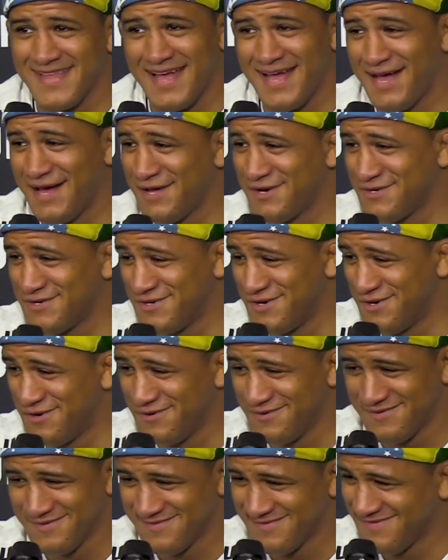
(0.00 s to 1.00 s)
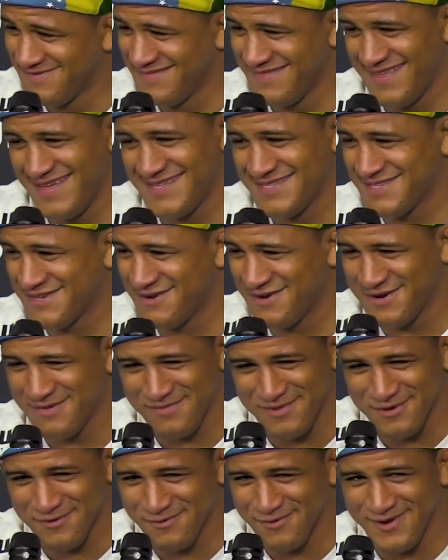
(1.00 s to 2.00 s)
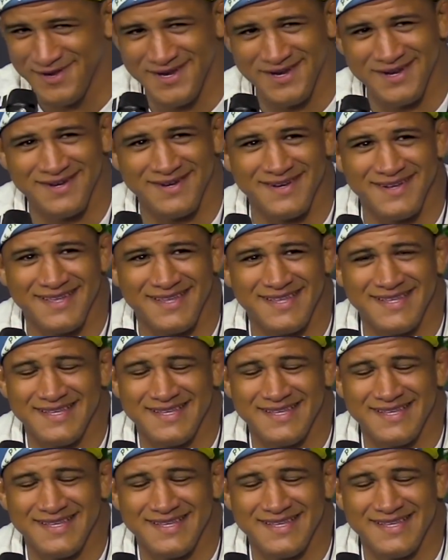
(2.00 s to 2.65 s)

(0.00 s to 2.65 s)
I don't know. That's going to be weird.